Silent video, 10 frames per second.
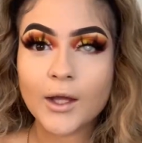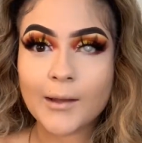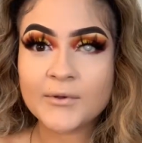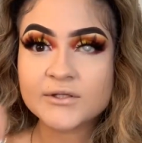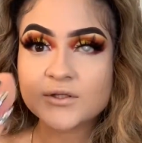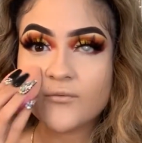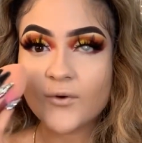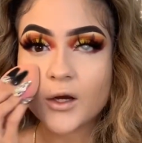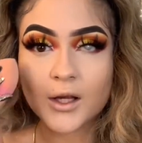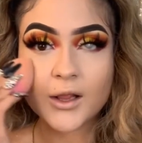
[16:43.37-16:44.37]
I mean, so far
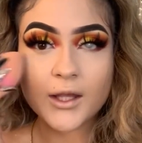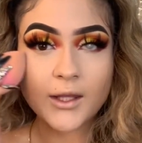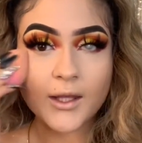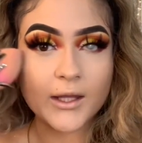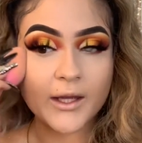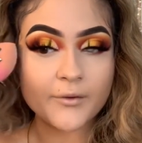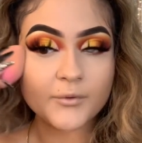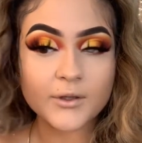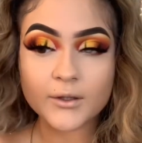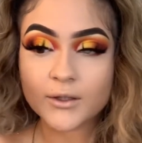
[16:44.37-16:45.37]
I like it. I
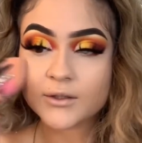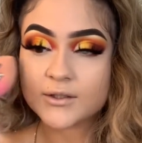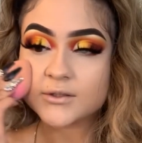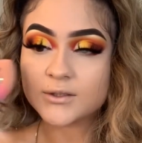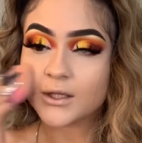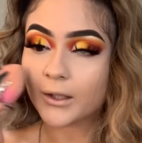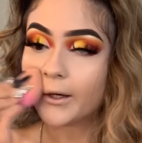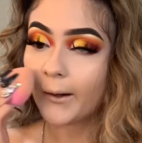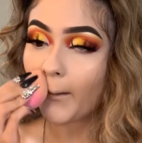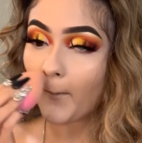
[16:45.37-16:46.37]
really like the concealer.
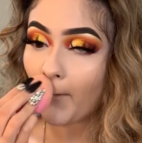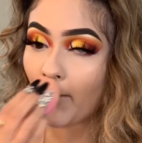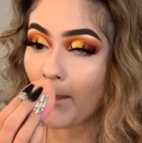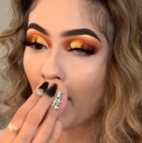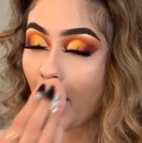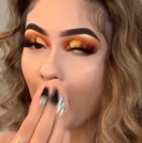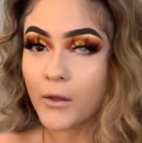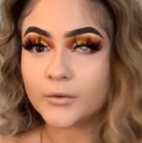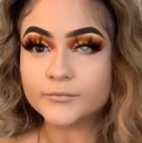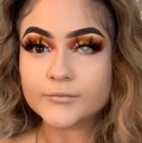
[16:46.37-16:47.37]

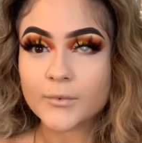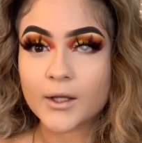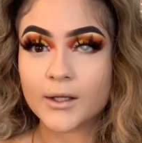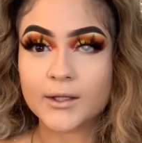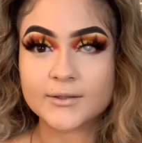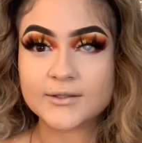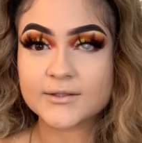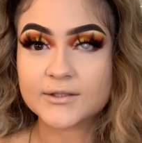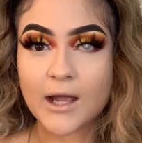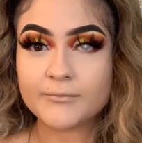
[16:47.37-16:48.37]
It gets
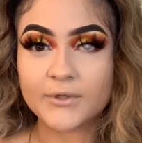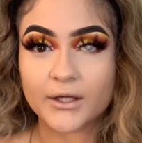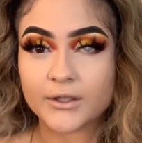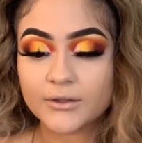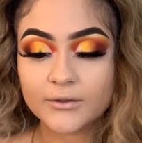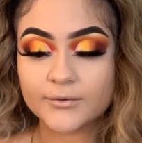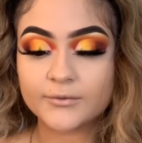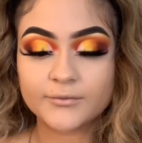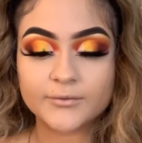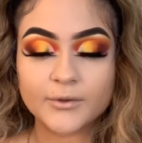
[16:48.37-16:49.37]
its job done.
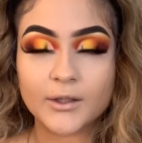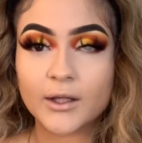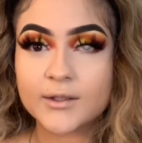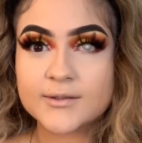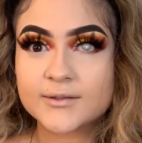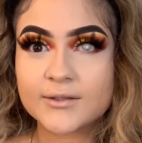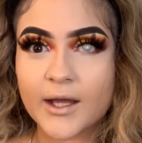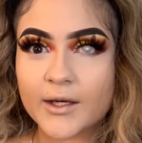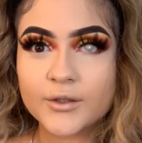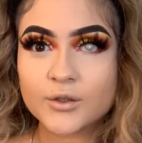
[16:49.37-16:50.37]
It's
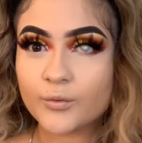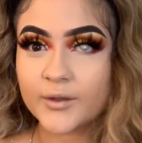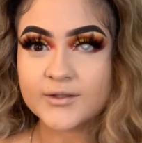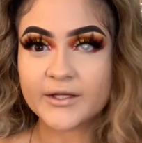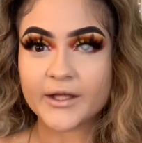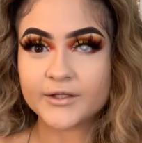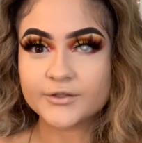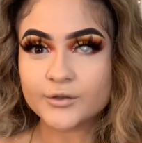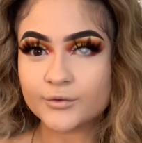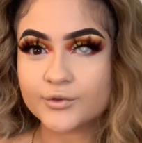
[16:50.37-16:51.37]
gotta do what it's gotta
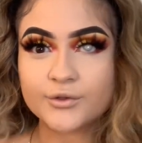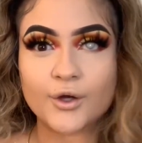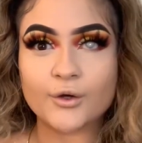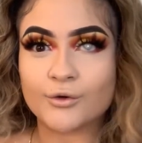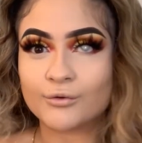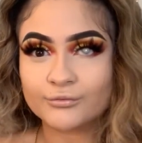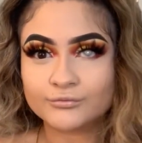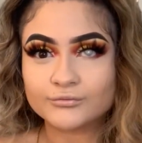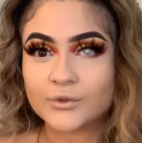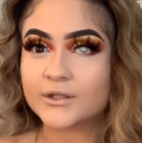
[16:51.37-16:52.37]
do, so
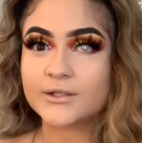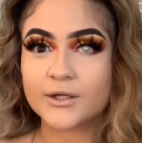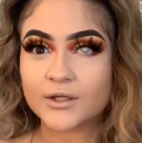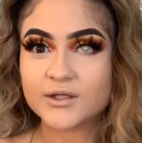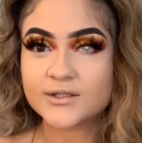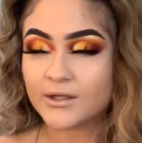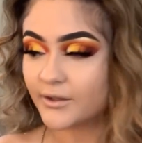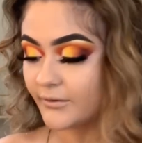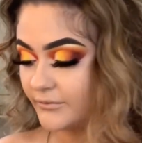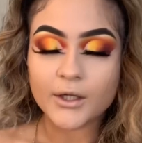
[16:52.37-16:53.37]
it's a good concealer.
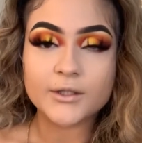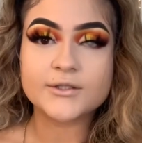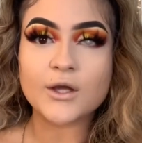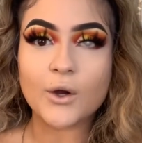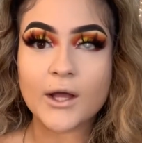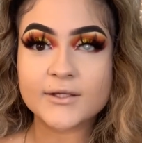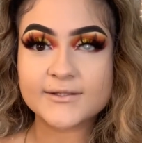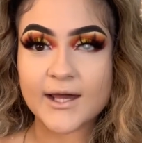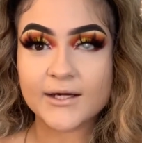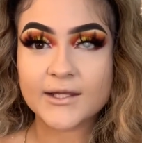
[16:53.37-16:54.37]
So
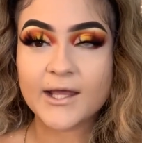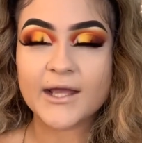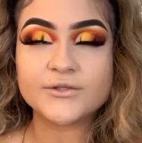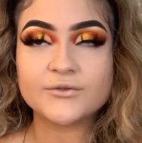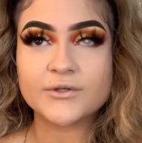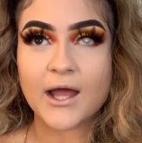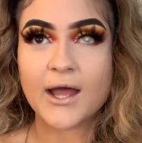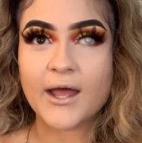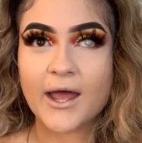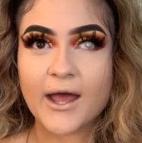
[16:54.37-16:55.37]
sadly I do
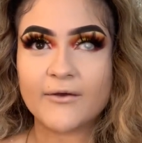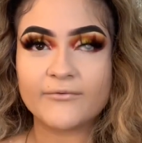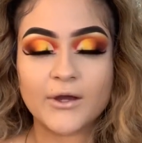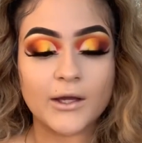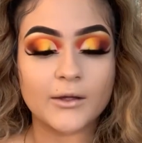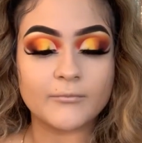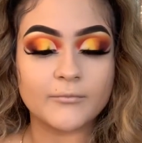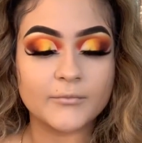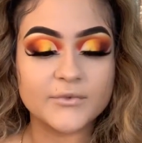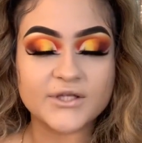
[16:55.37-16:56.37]
not have
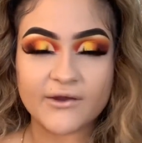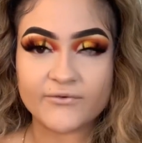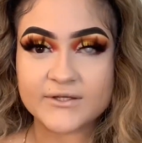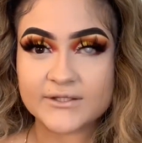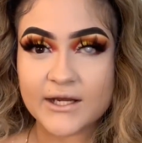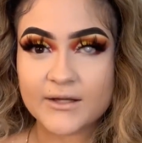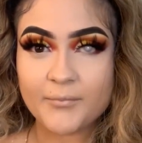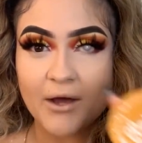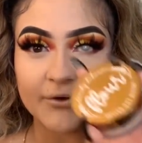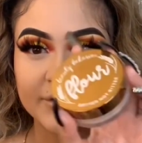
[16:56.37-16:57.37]
Jeffree setting
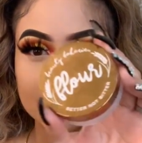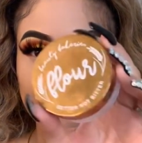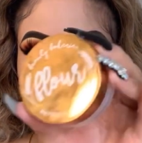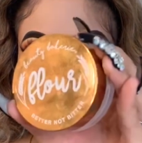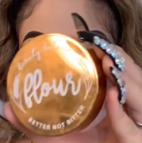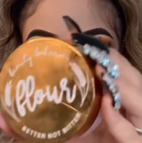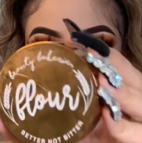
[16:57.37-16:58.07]
powder, so I'm gonna be